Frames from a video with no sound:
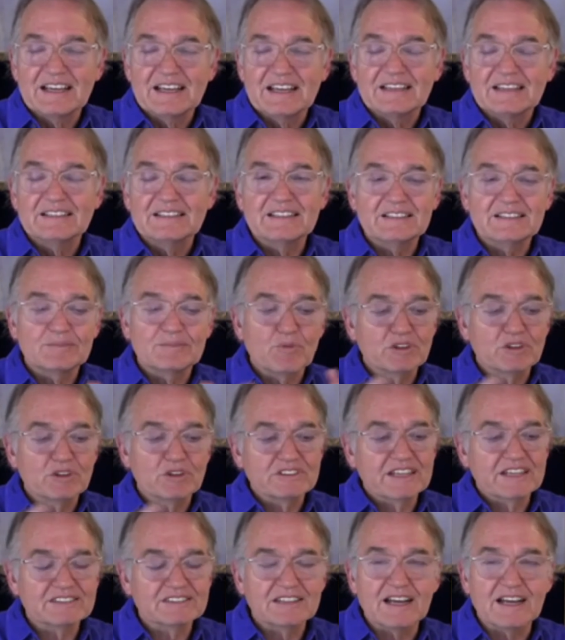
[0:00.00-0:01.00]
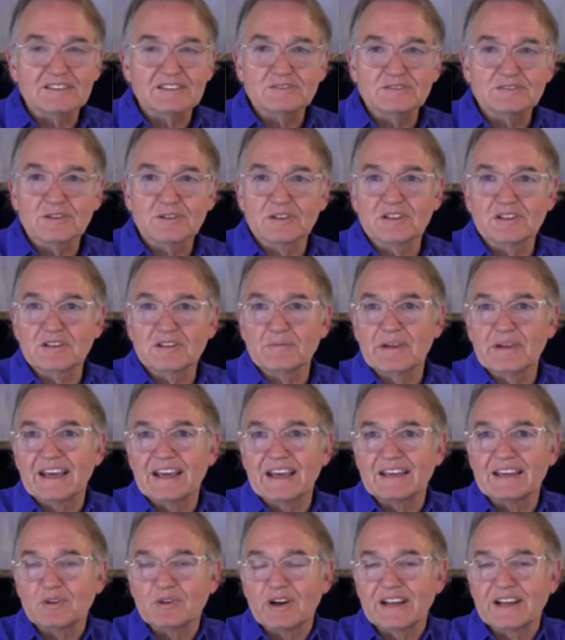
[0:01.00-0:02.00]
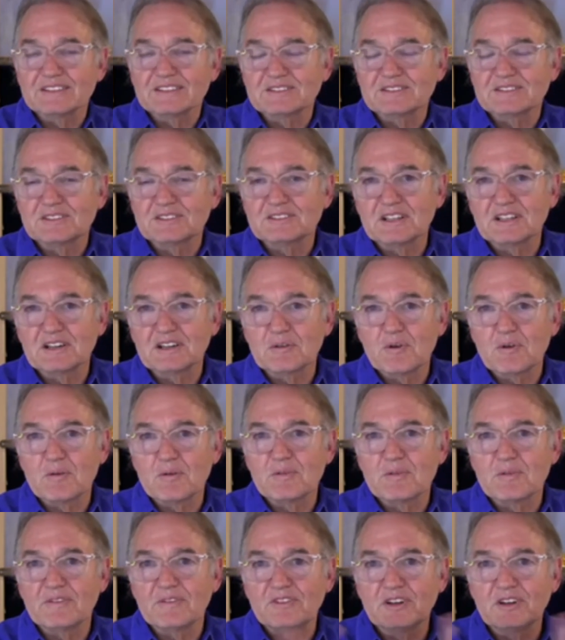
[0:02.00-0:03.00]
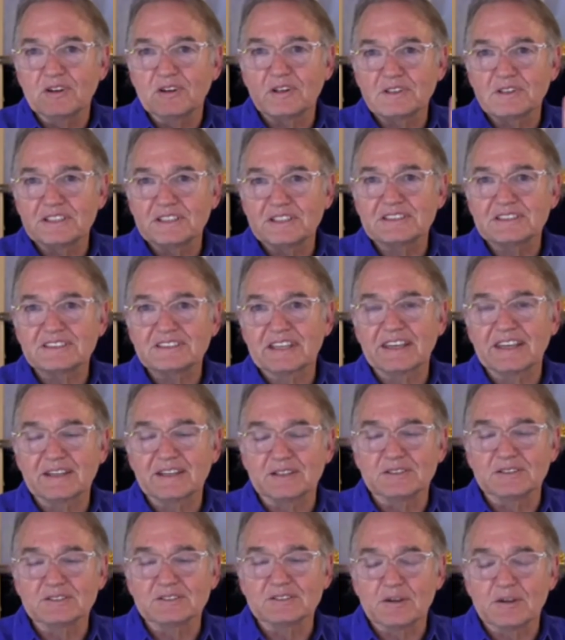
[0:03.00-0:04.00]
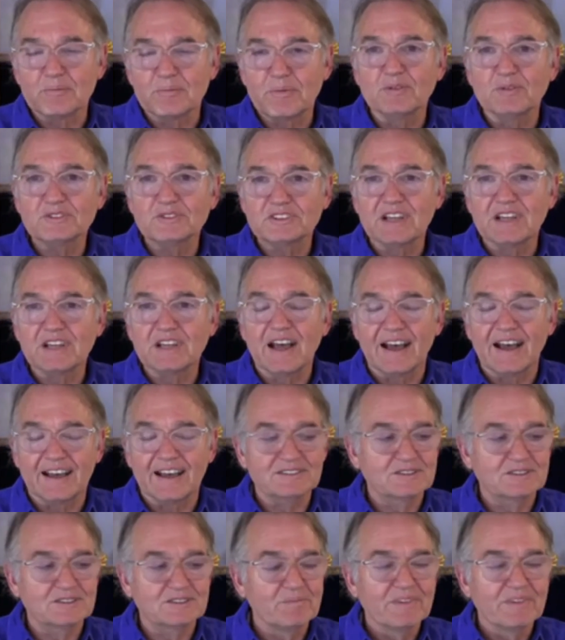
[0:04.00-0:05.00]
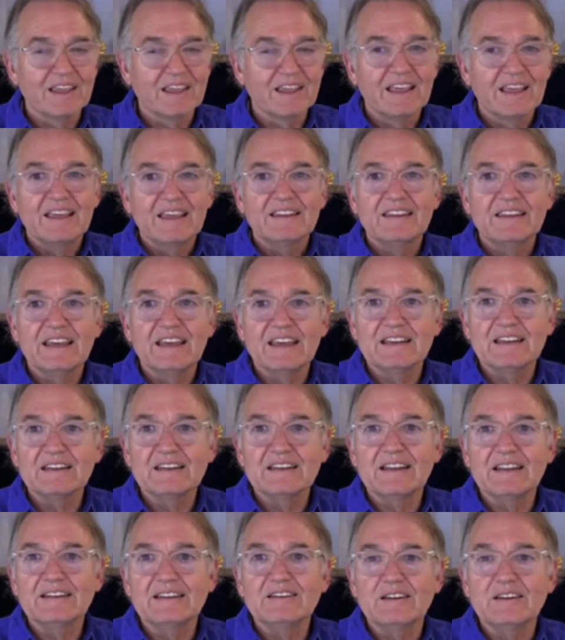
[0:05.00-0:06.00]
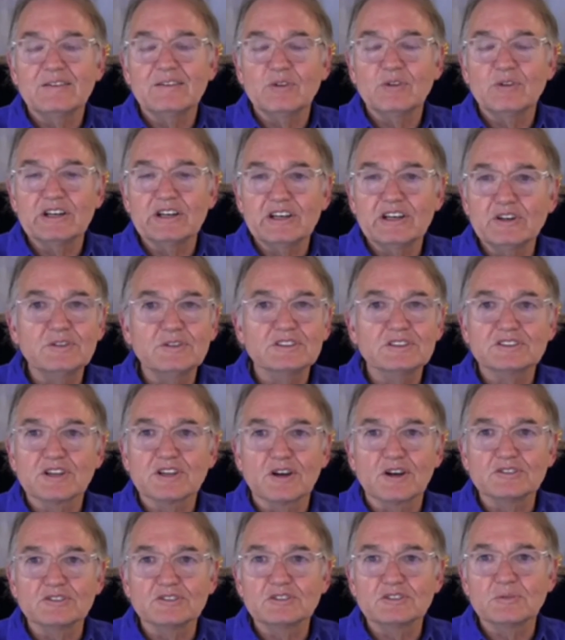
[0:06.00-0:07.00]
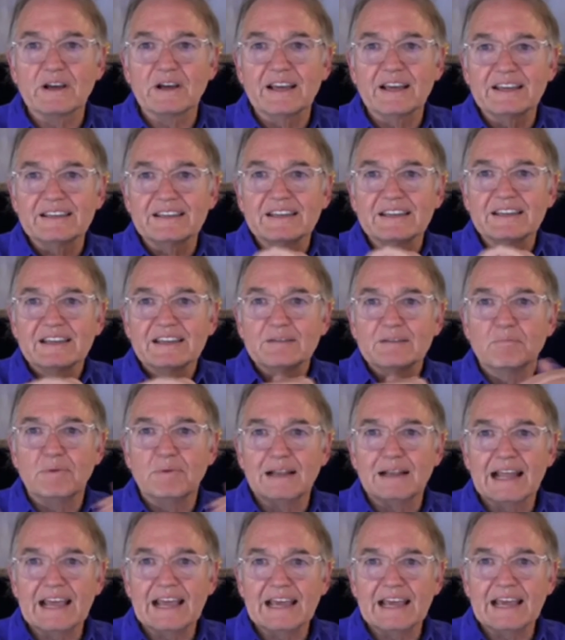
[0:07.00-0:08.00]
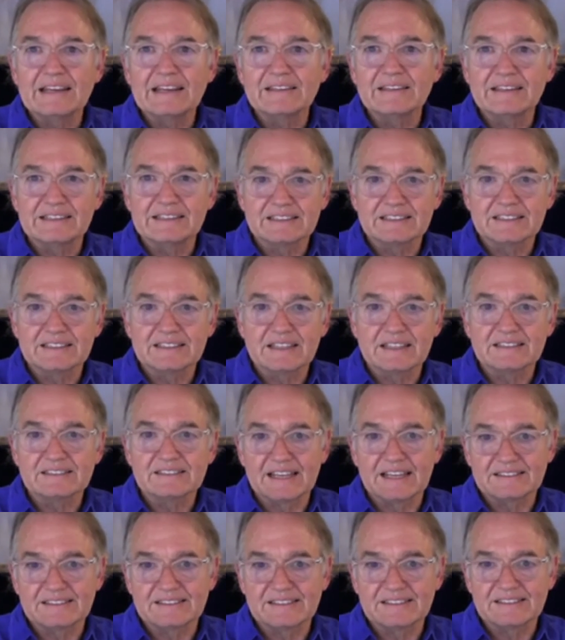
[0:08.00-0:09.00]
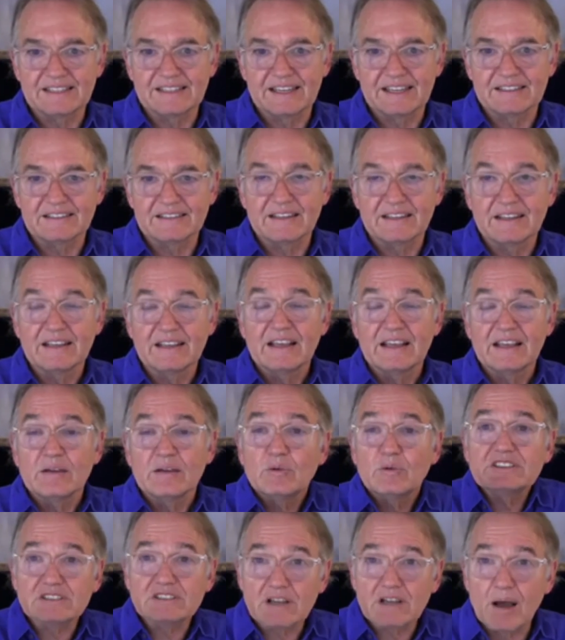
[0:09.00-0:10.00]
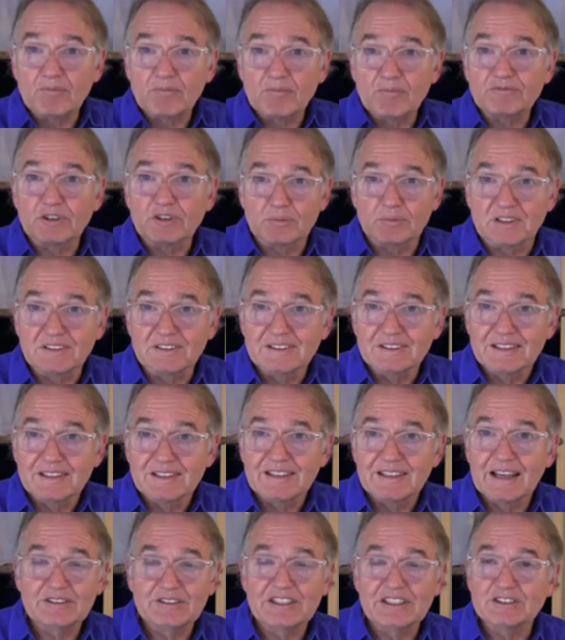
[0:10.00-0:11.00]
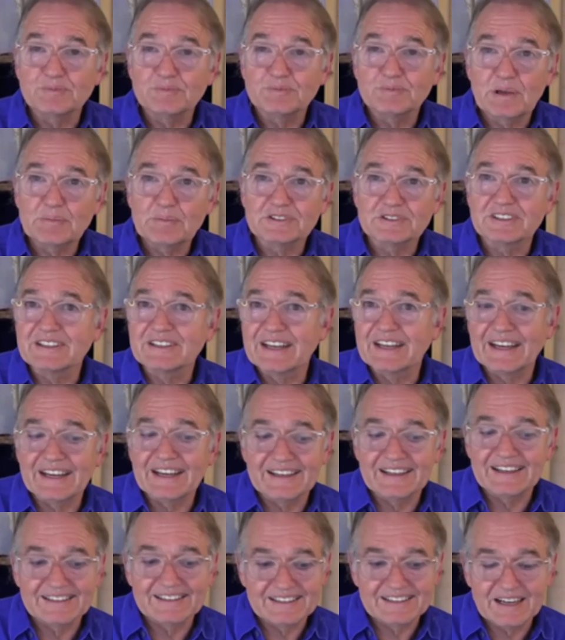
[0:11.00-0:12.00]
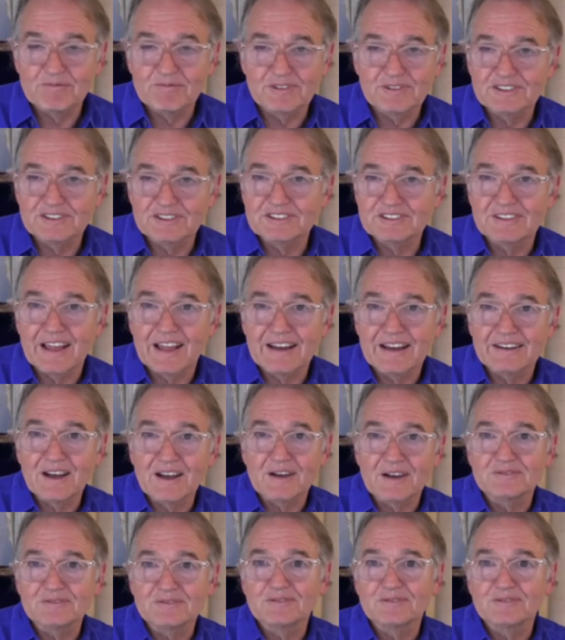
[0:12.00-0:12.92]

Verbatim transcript: the more testosterone in a man, more estrogen in a woman, if you don't know these skills on both sides, then when newness goes away, blandness sets in, which is comfortable. It's just people today, comfort's not enough.